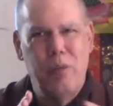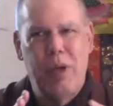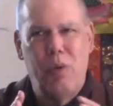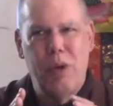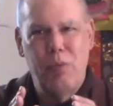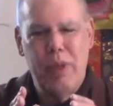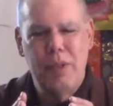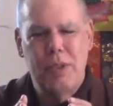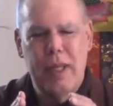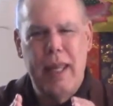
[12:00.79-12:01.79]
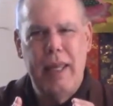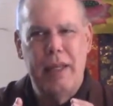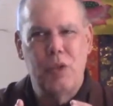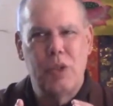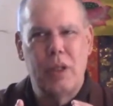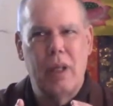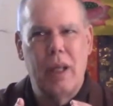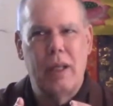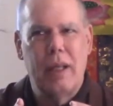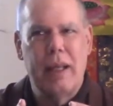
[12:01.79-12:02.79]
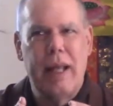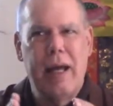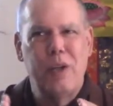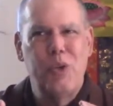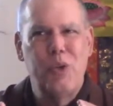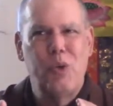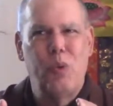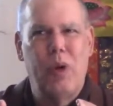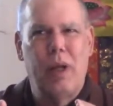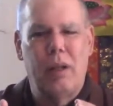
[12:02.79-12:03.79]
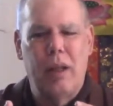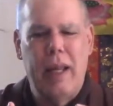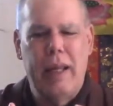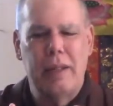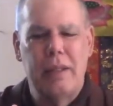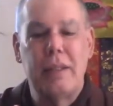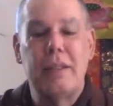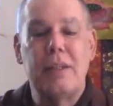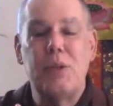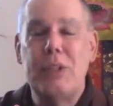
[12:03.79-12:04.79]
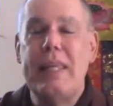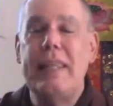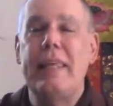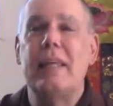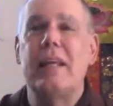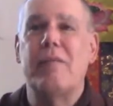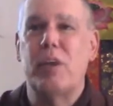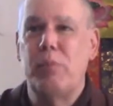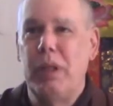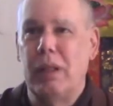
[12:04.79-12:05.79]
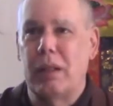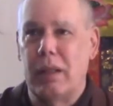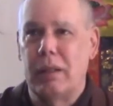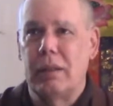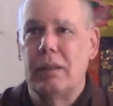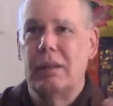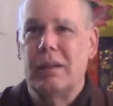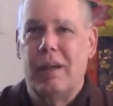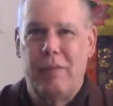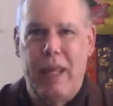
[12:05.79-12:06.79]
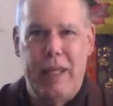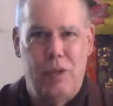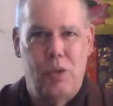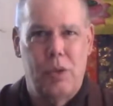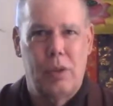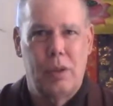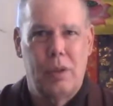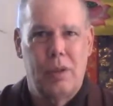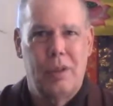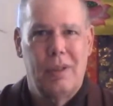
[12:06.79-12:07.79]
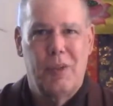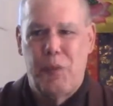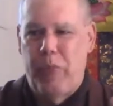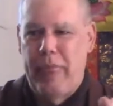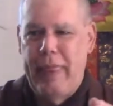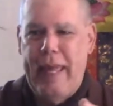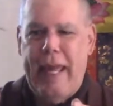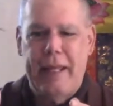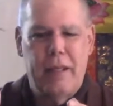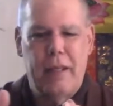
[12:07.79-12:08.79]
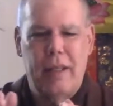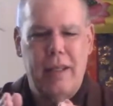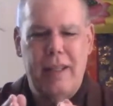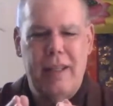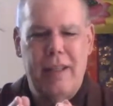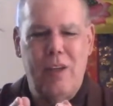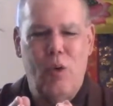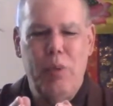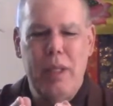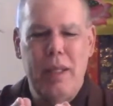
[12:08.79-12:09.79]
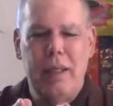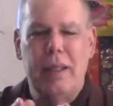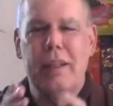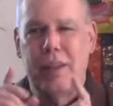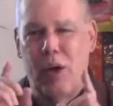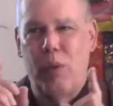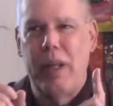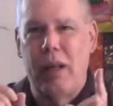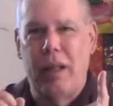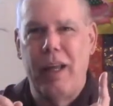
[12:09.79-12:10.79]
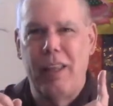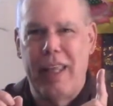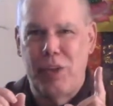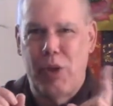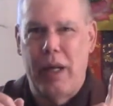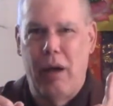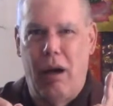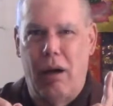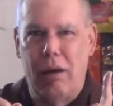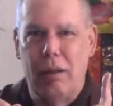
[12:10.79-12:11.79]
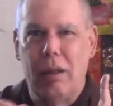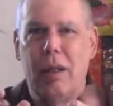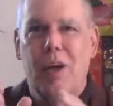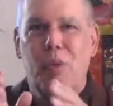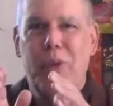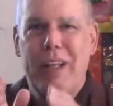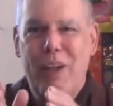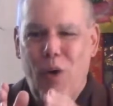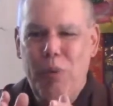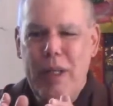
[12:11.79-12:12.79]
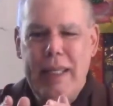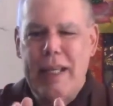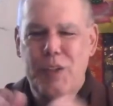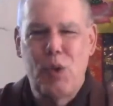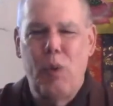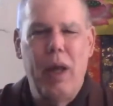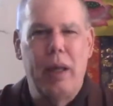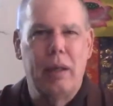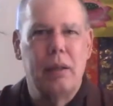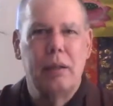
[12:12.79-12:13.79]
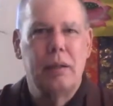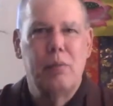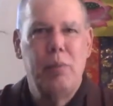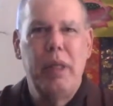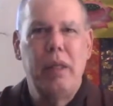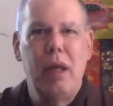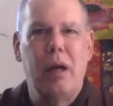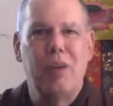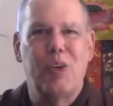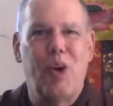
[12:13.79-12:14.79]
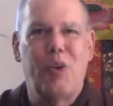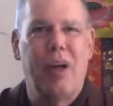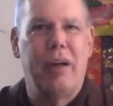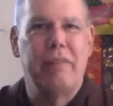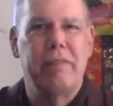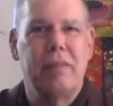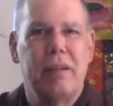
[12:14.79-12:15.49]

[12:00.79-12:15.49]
about what it means to age and how to do it well, and to see the inevitability of age. That nobody, though in LA they try hard, but nobody gets away being young their whole life,